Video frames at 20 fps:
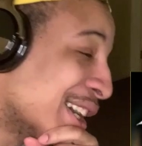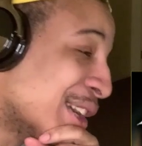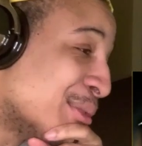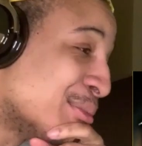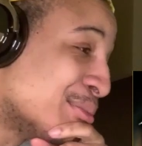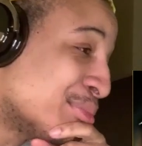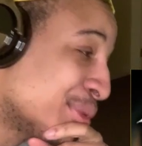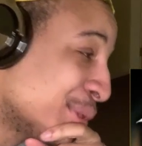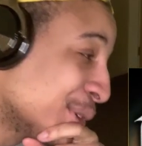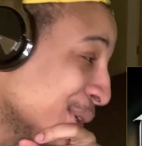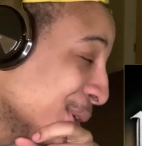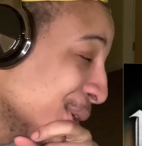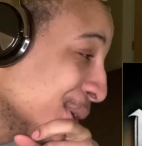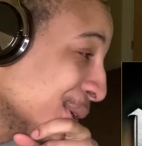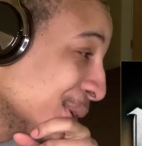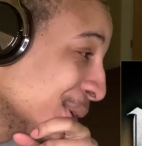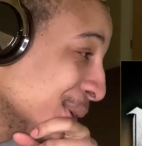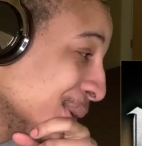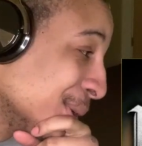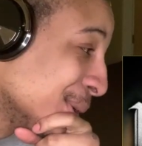
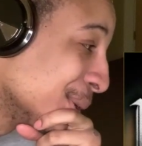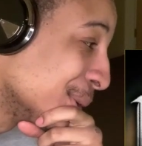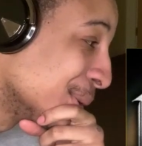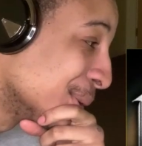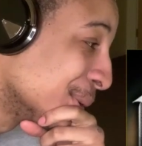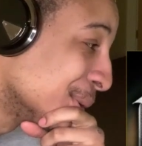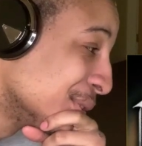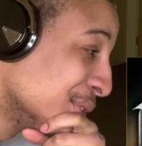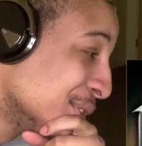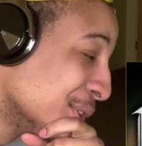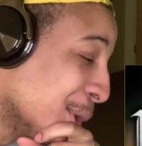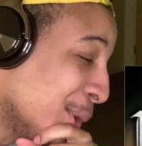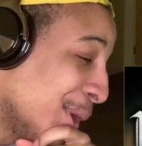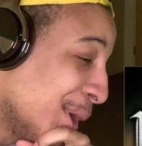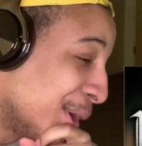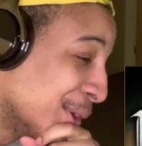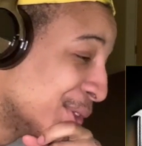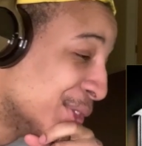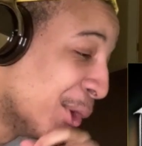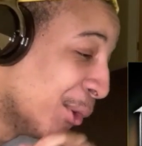Bro,
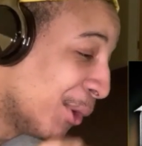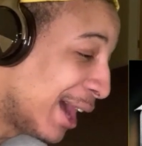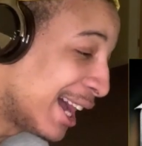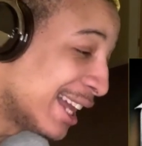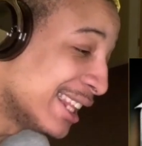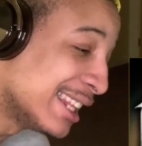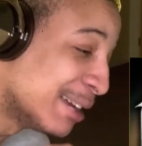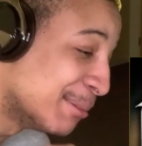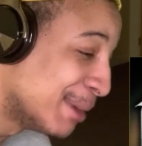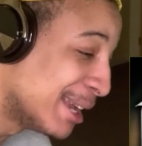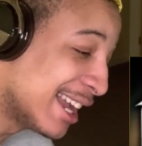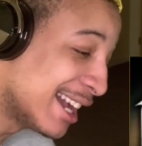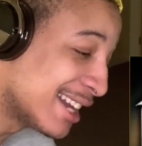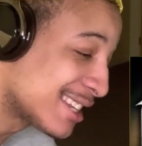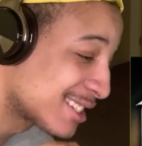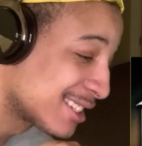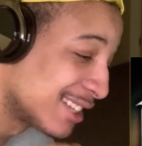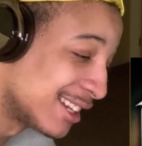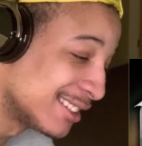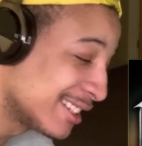no anime
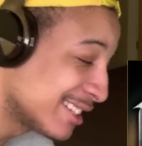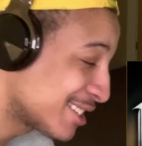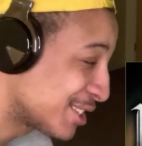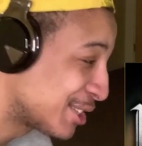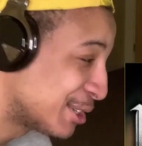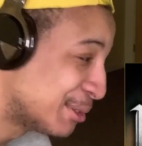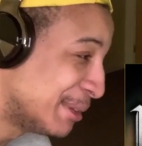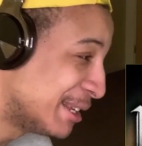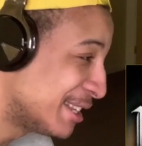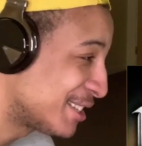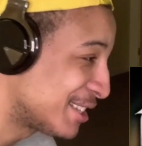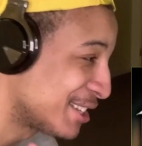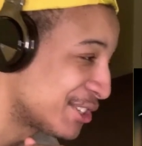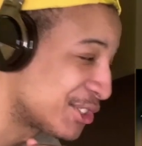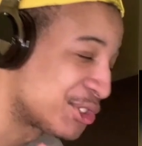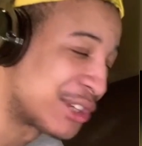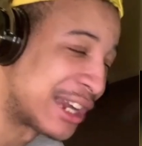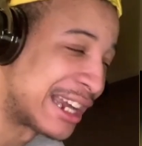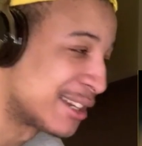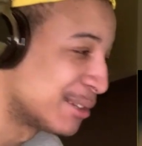has done this to me
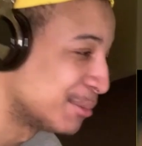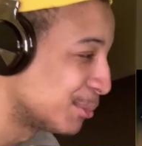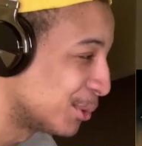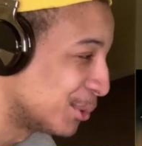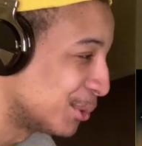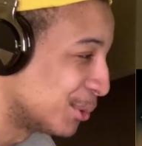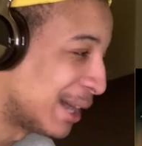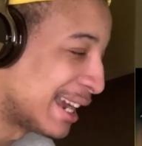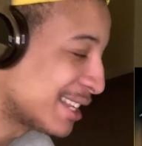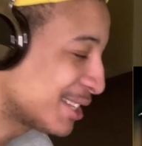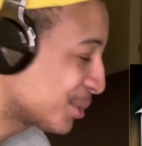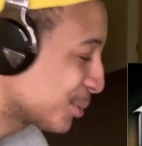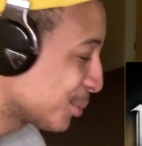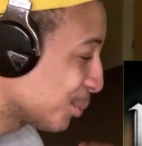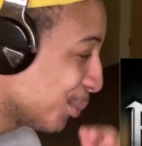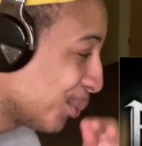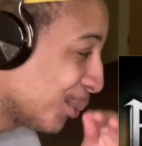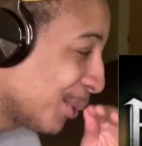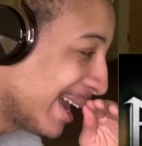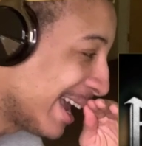since Dragon Ball. I
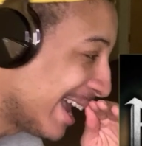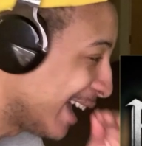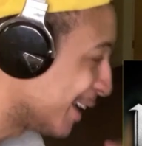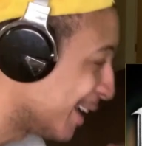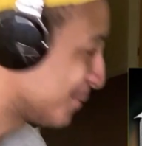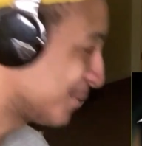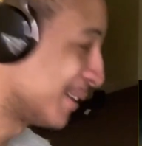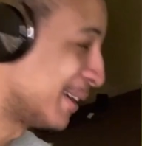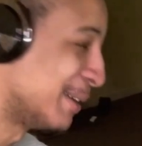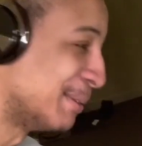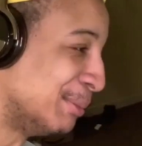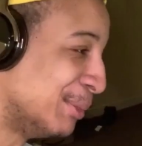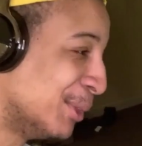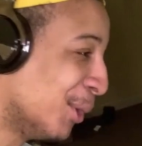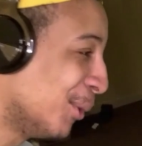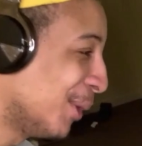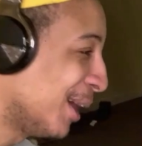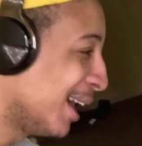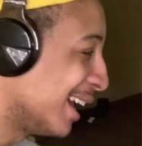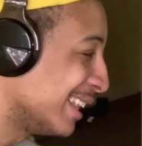swear, fam,
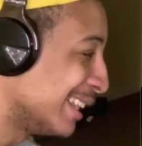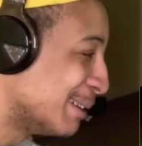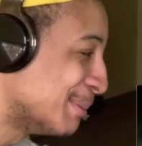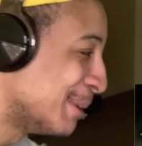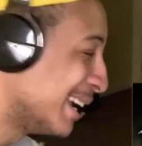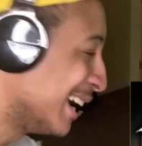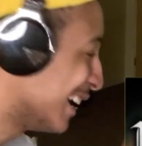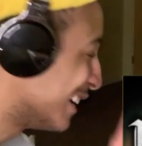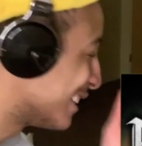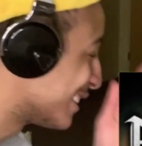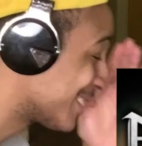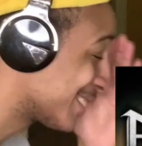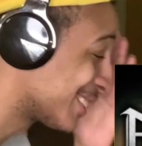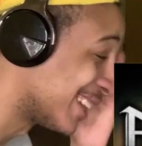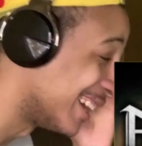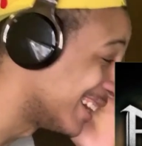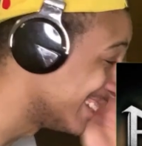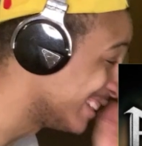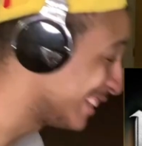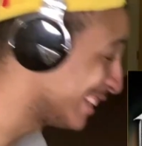no anime has
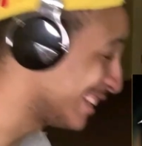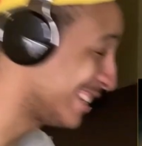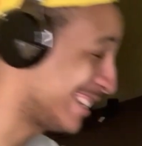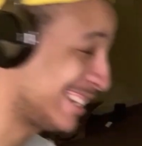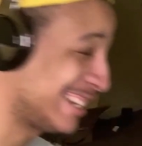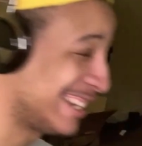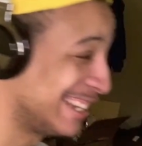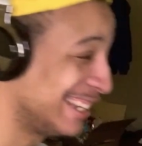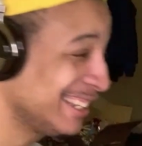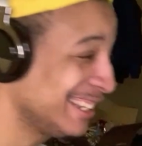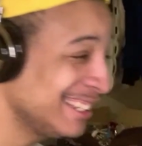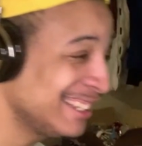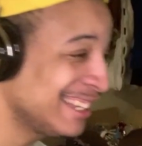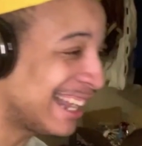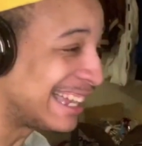done this shit.